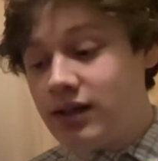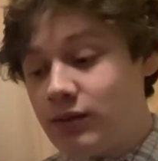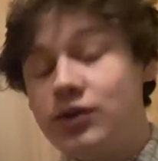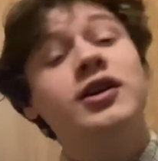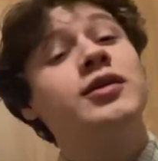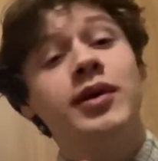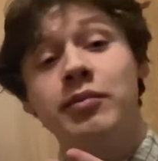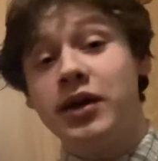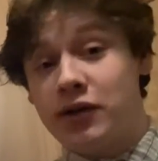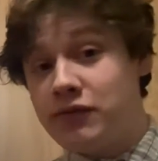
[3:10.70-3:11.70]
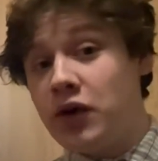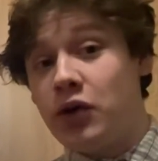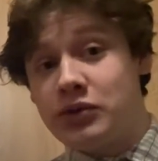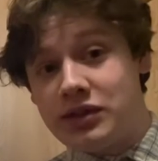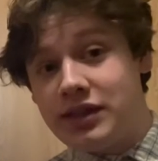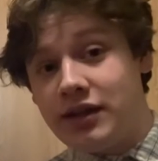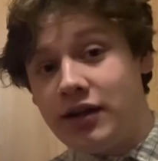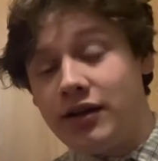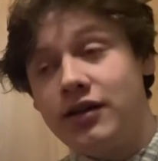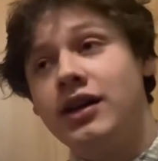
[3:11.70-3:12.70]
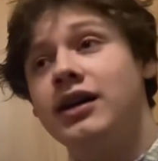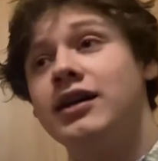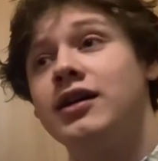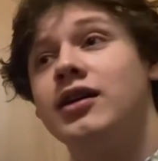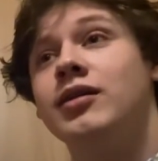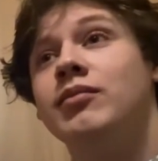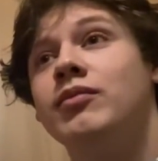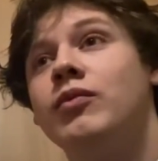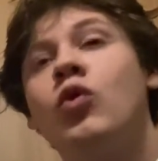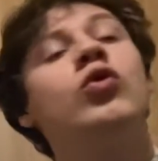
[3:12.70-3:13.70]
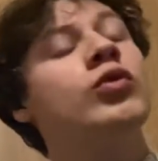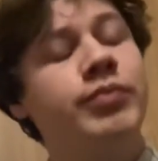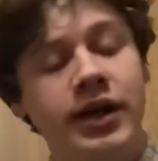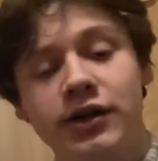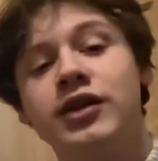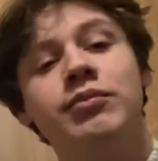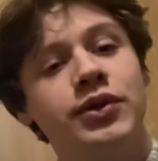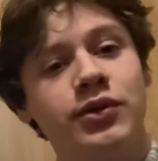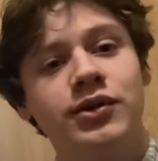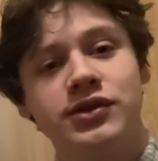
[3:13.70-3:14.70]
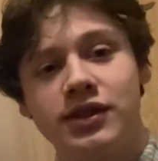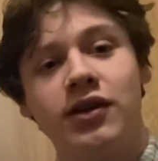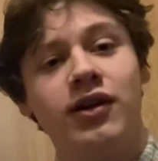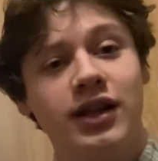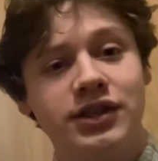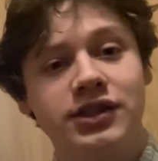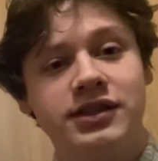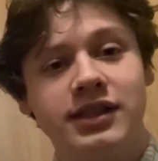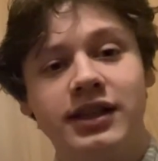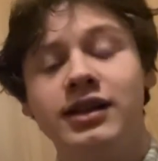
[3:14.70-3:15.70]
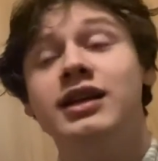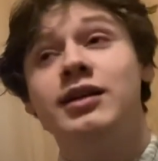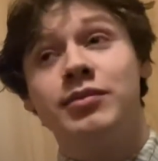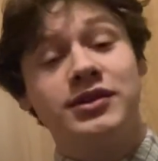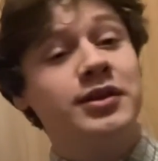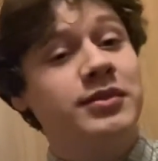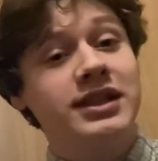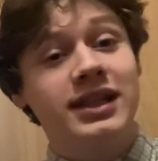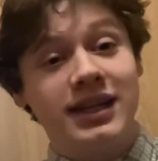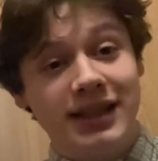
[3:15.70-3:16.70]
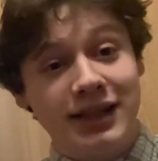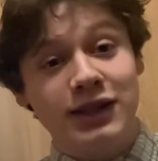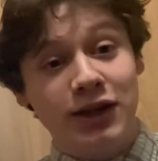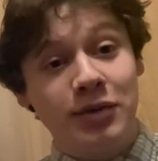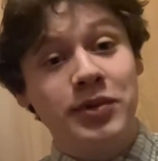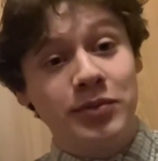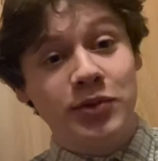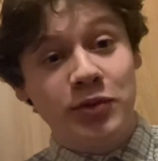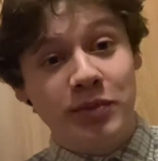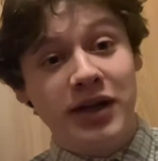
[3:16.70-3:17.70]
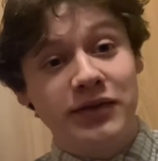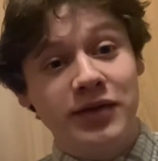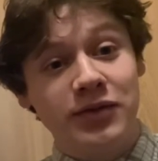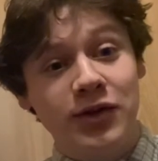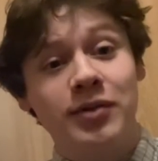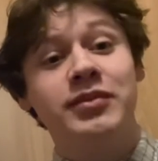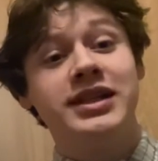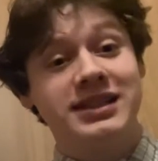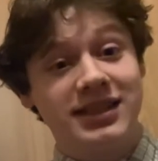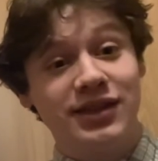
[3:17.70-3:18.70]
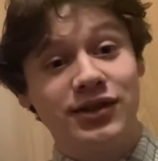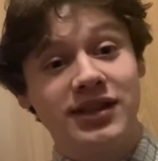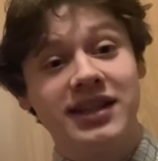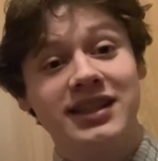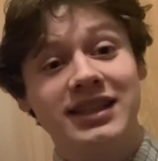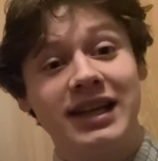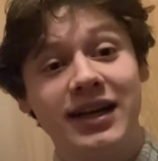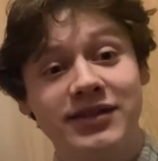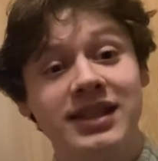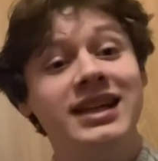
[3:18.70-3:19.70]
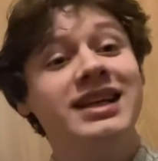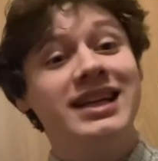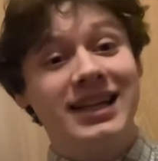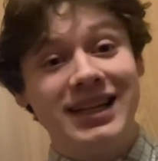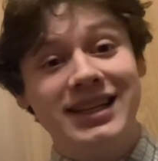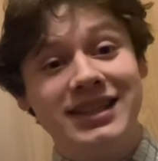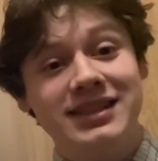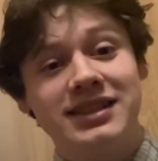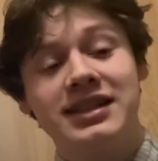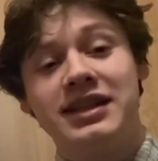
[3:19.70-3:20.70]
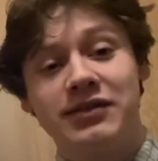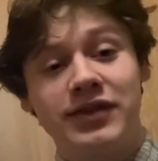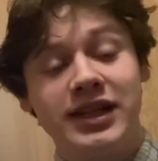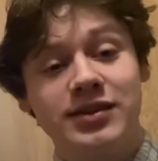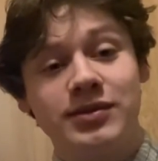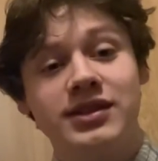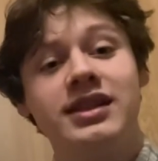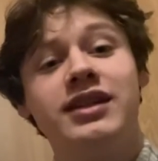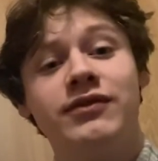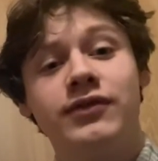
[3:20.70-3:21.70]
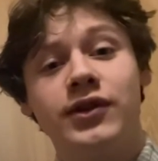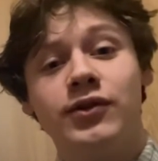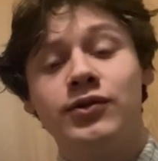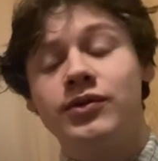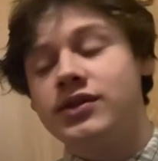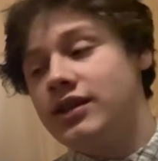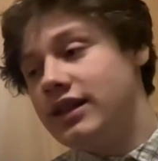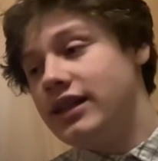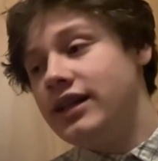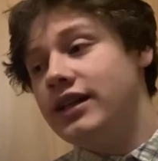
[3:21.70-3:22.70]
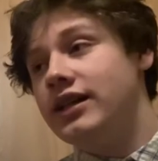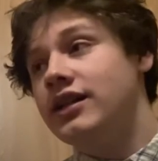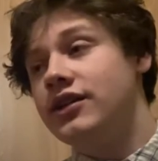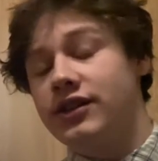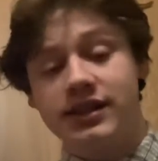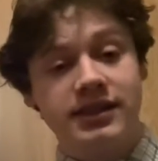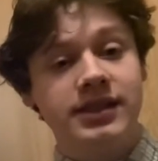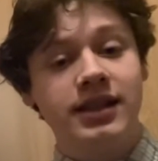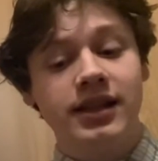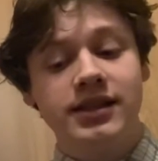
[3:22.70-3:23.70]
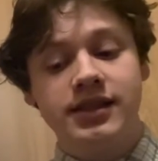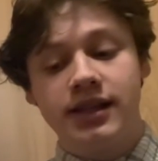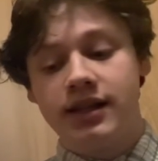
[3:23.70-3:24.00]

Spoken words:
we're talking about better phones here, or better computers and all, I should say. But something that I think a lot of people would benefit from and see in their daily lives is an advancement in phones. And you're going to see this